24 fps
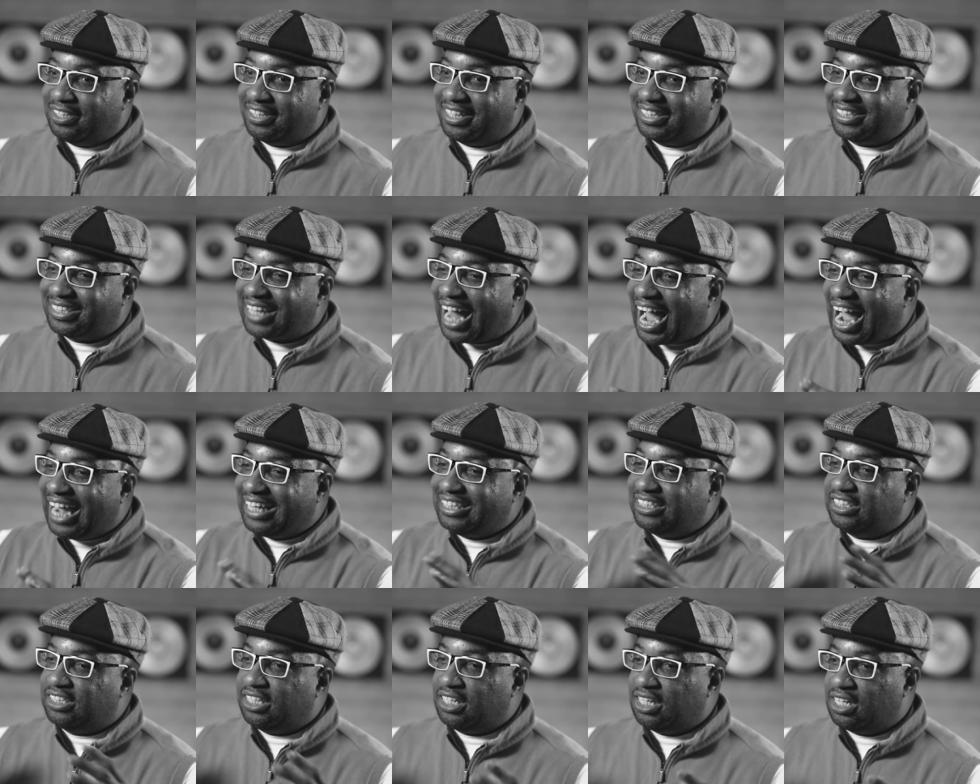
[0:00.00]
this
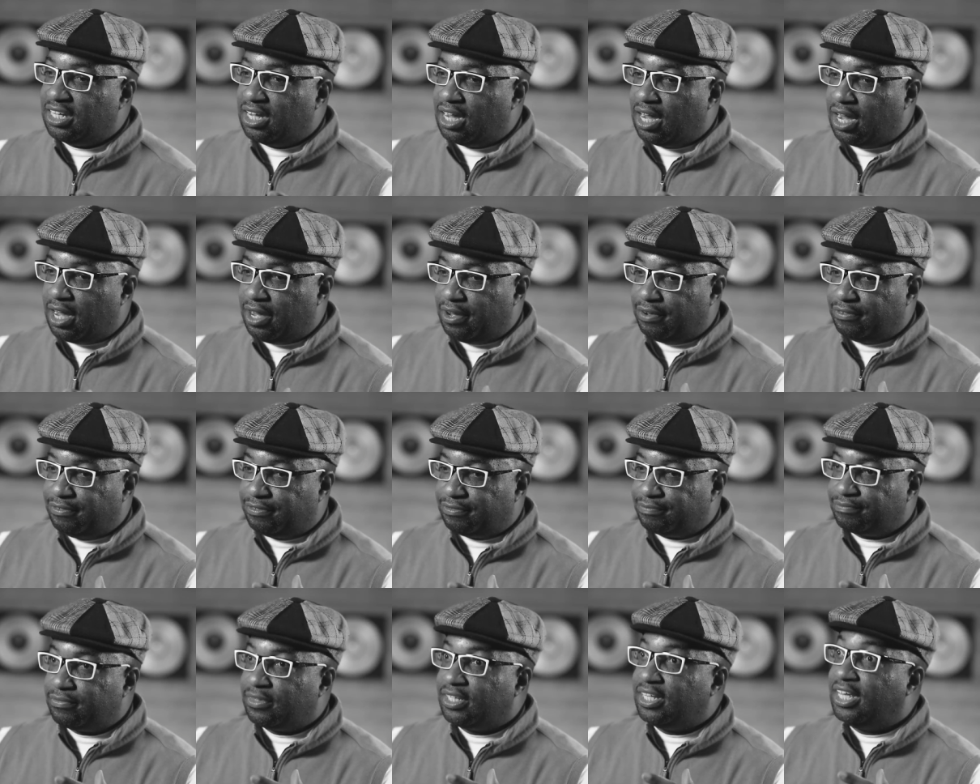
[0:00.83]
idea of
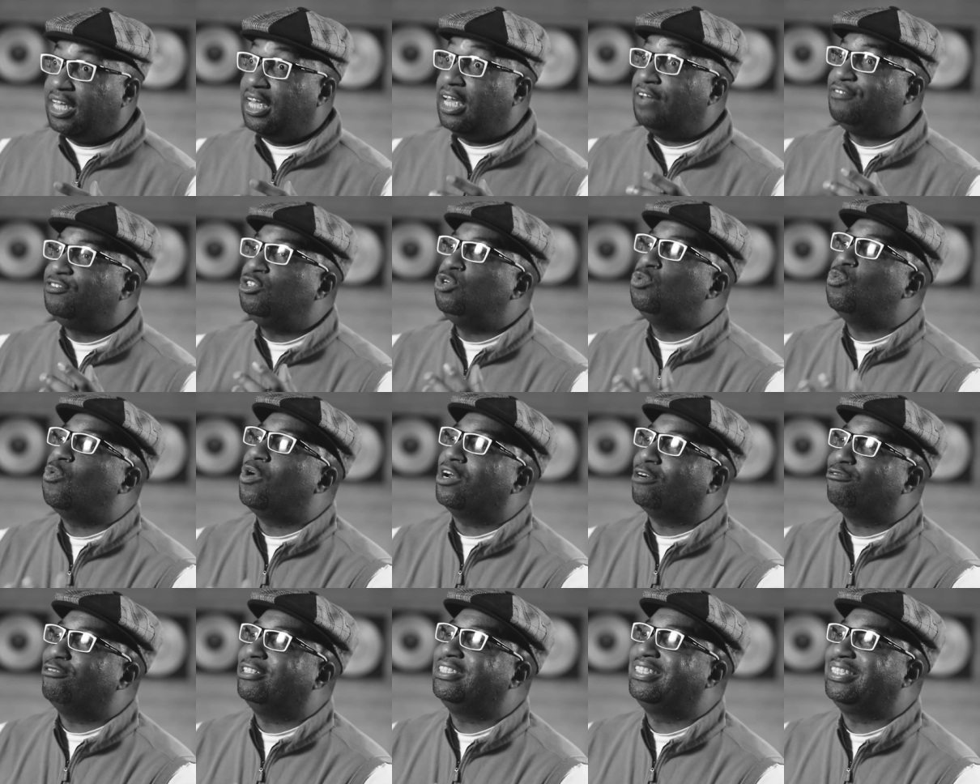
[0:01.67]
if you
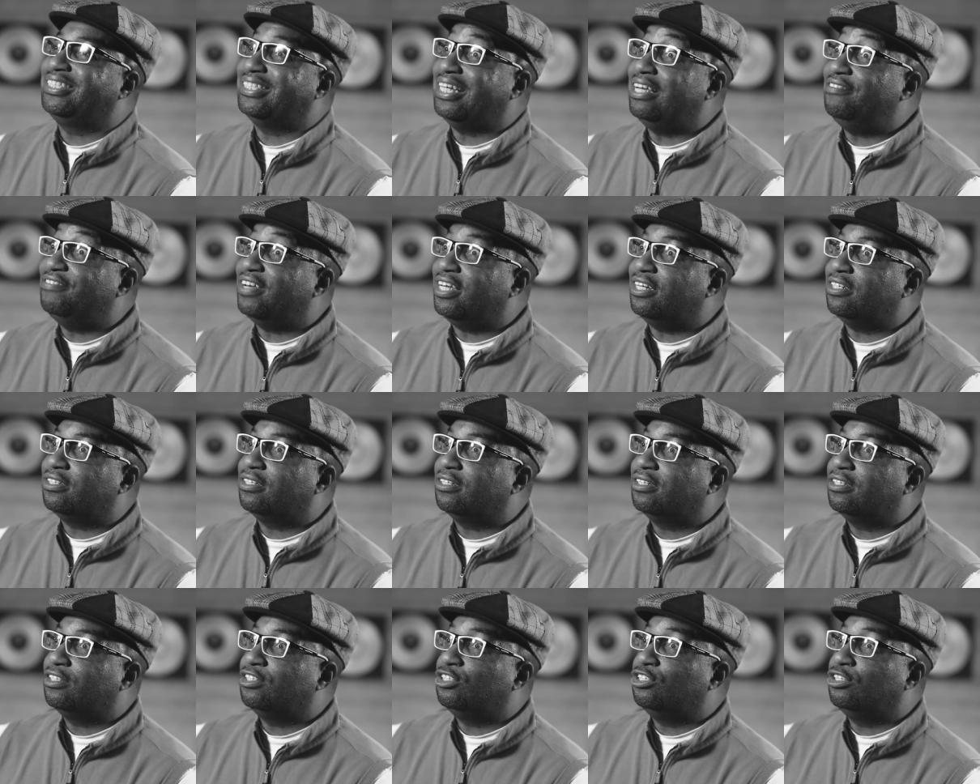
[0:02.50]
want to receive it,
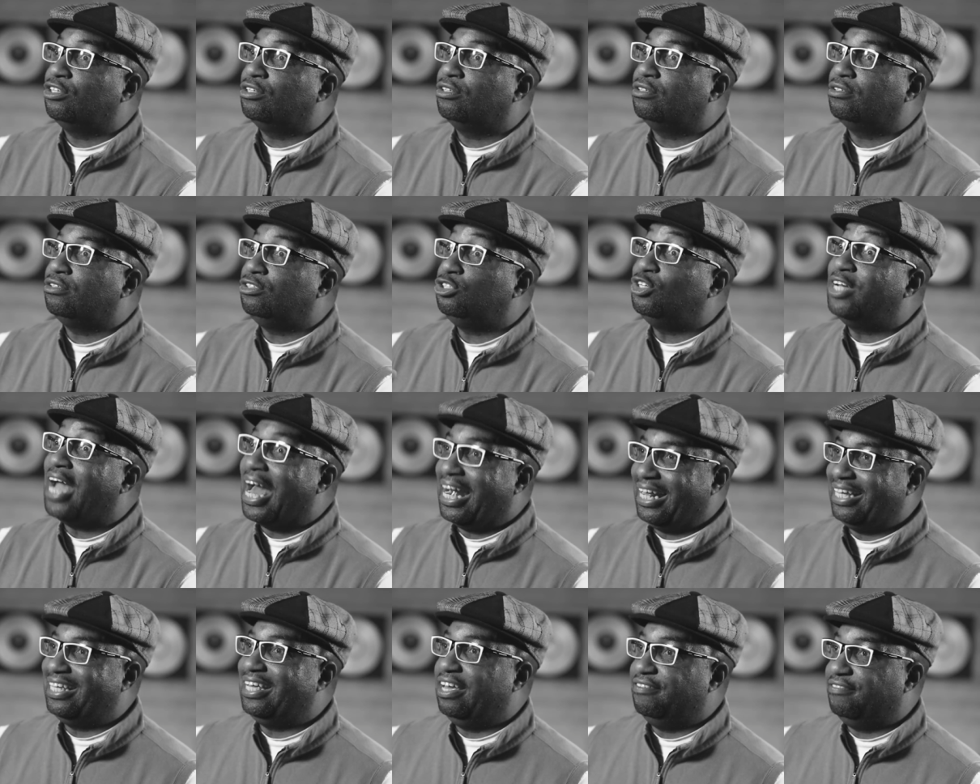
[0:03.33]
you
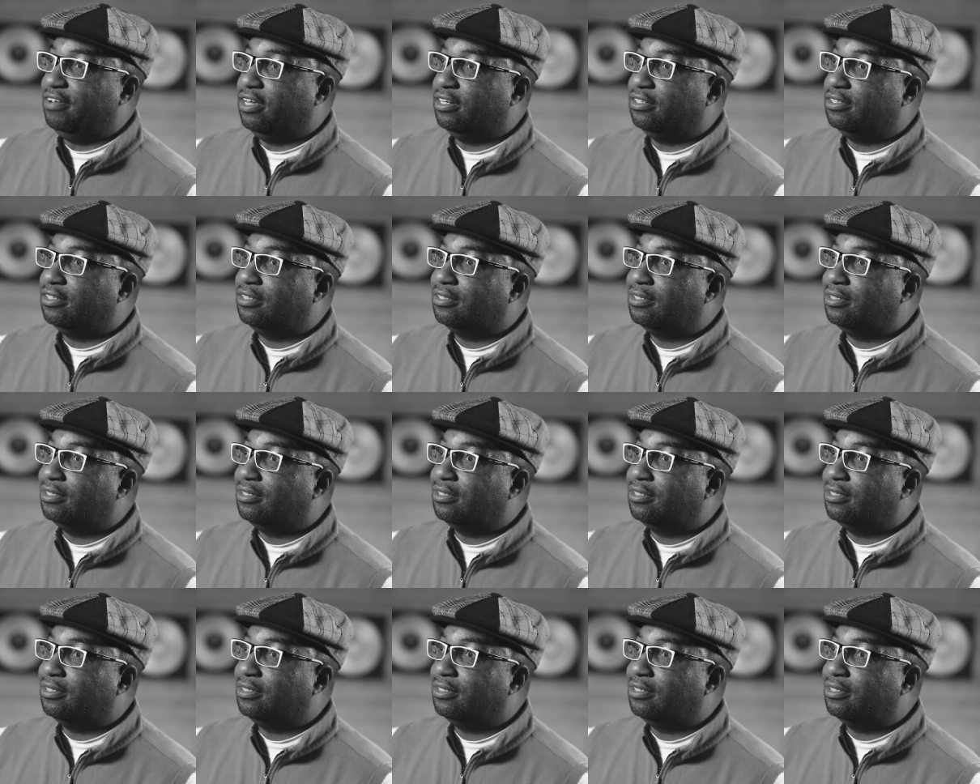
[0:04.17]
got to give it.